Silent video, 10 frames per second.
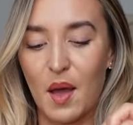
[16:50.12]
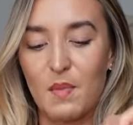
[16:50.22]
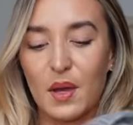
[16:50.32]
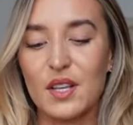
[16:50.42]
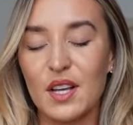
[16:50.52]

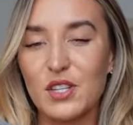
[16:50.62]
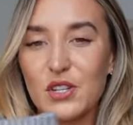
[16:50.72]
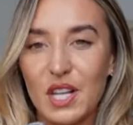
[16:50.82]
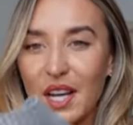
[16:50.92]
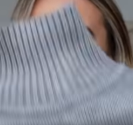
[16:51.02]
Because I
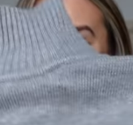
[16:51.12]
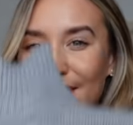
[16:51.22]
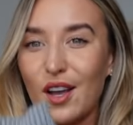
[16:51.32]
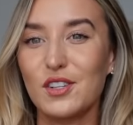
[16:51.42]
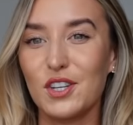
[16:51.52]
just think
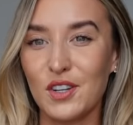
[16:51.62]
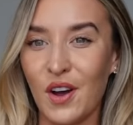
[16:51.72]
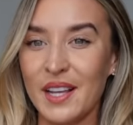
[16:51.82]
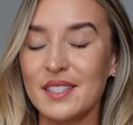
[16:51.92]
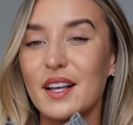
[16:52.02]
such
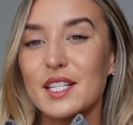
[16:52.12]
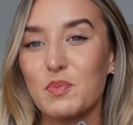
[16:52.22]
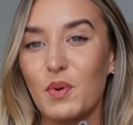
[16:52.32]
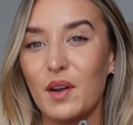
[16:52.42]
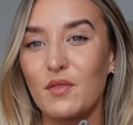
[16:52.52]
nice, like,
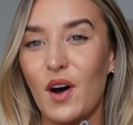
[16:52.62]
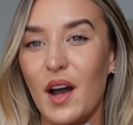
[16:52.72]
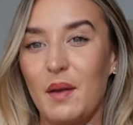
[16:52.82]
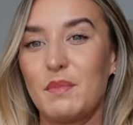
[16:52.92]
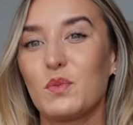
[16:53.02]
spring
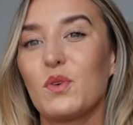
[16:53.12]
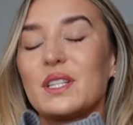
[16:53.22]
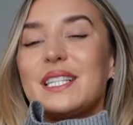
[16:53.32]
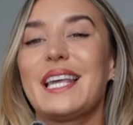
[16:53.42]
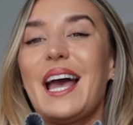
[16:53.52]
vibes.
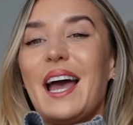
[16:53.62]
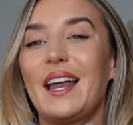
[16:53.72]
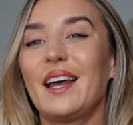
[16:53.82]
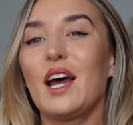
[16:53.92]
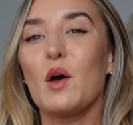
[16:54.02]
Once
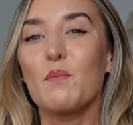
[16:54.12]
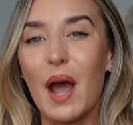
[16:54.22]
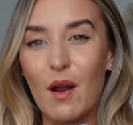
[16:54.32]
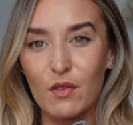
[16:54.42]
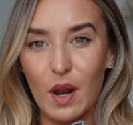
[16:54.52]
again,
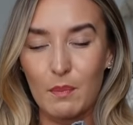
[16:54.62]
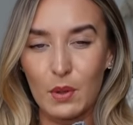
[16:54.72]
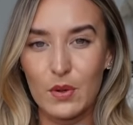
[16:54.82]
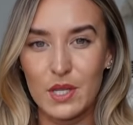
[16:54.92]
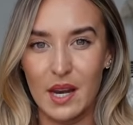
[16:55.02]
pair of, like,
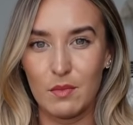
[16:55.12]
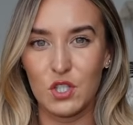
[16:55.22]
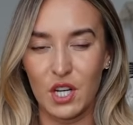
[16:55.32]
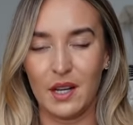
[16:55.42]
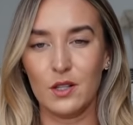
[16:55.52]
blue denim
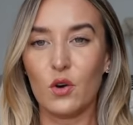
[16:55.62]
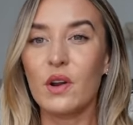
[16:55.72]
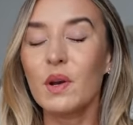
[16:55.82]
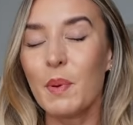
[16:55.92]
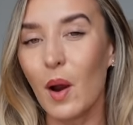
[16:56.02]
jeans, or
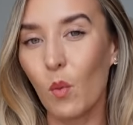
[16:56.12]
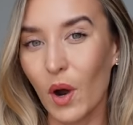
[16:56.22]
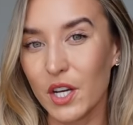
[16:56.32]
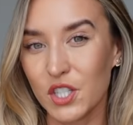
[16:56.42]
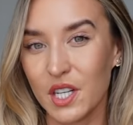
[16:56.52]
even a pair of
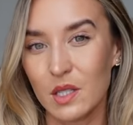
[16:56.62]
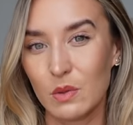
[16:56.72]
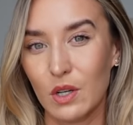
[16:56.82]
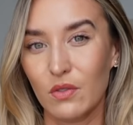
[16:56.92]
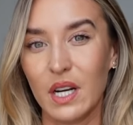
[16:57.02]
white jeans
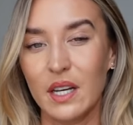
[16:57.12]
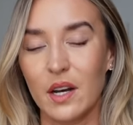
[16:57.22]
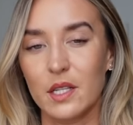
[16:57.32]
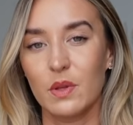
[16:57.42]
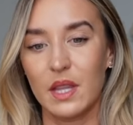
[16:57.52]
would look really
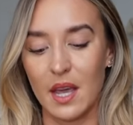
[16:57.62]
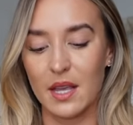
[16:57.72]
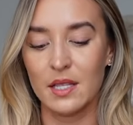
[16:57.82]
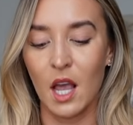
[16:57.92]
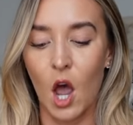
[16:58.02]
nice with
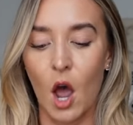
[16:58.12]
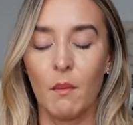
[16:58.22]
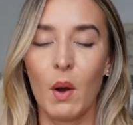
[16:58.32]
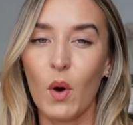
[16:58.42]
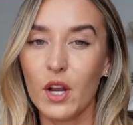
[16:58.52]
this.
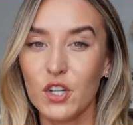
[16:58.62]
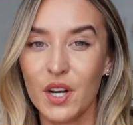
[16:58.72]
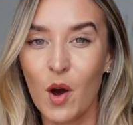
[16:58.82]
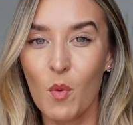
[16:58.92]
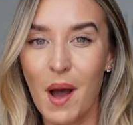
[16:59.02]
My white
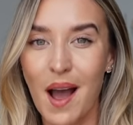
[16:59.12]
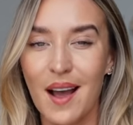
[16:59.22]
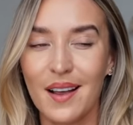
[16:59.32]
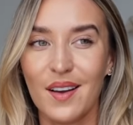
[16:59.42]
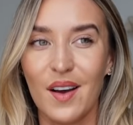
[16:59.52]
Chanel bag,